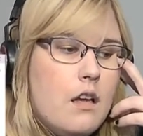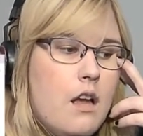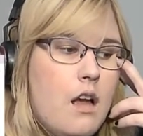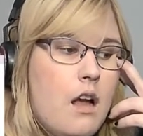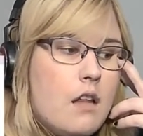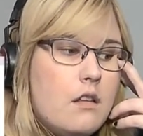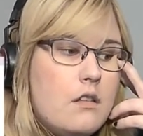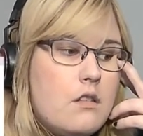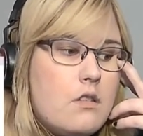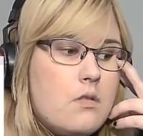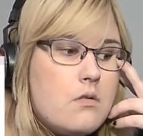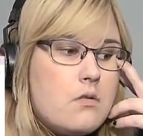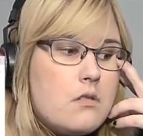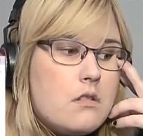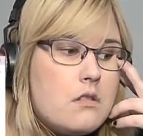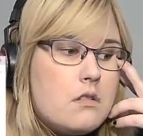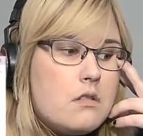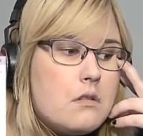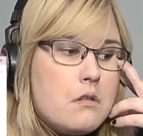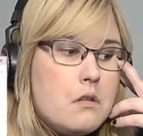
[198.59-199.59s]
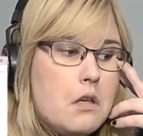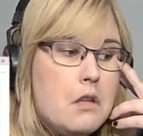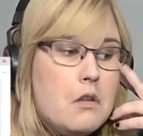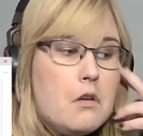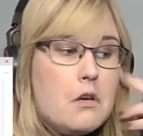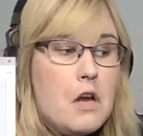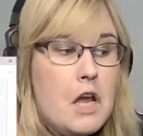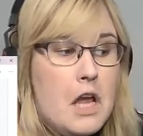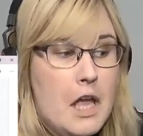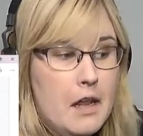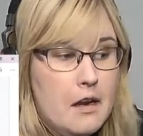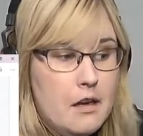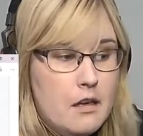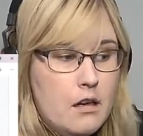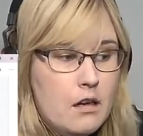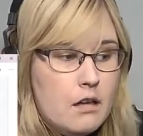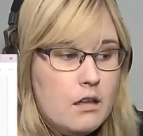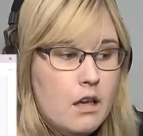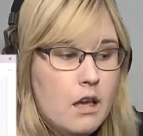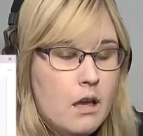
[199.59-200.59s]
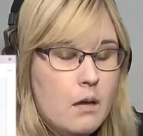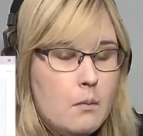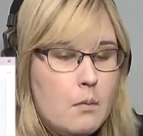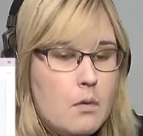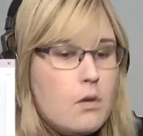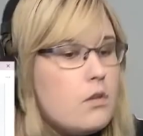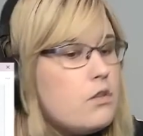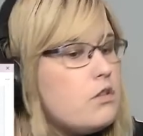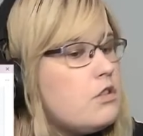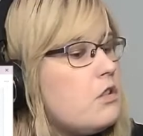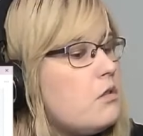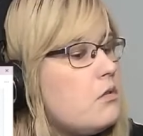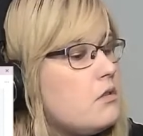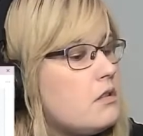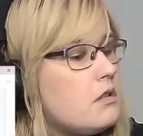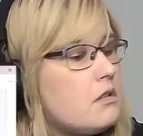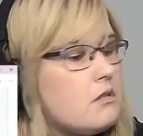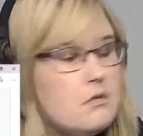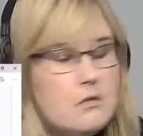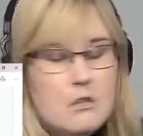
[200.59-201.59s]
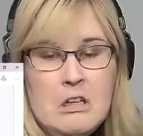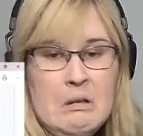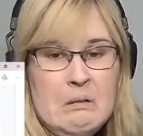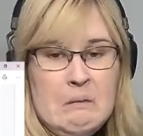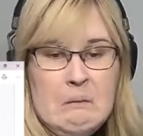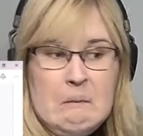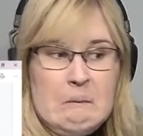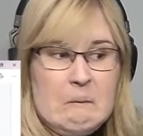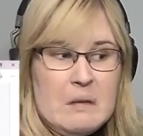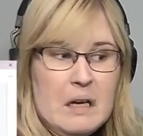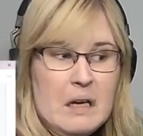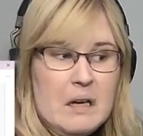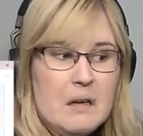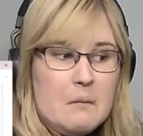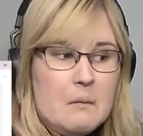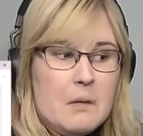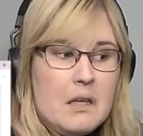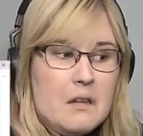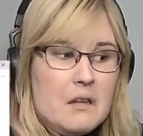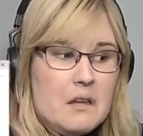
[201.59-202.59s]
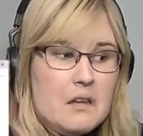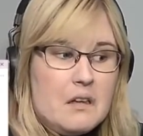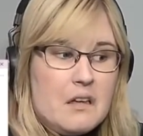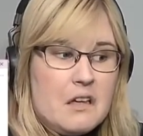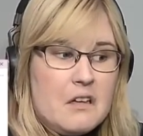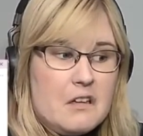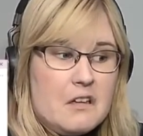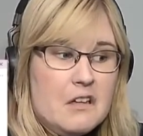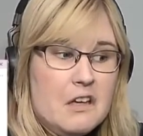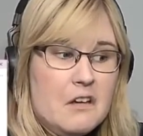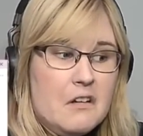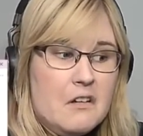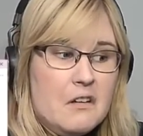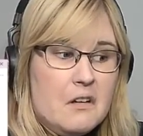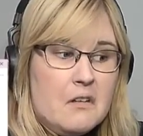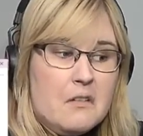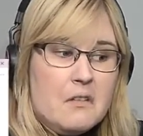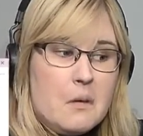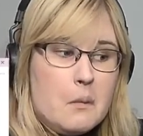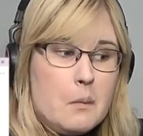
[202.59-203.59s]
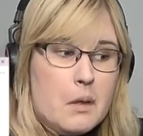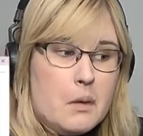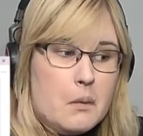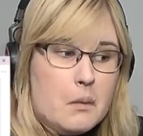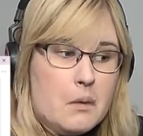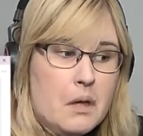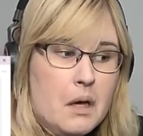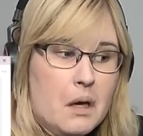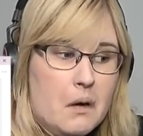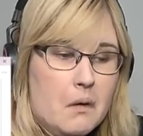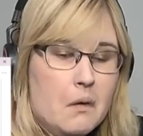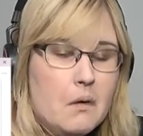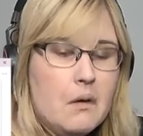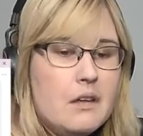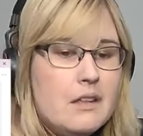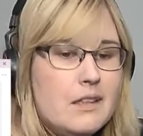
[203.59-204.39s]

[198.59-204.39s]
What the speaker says: I think she was either hitting on him or she was kind of being like, I could kill you, nobody would know.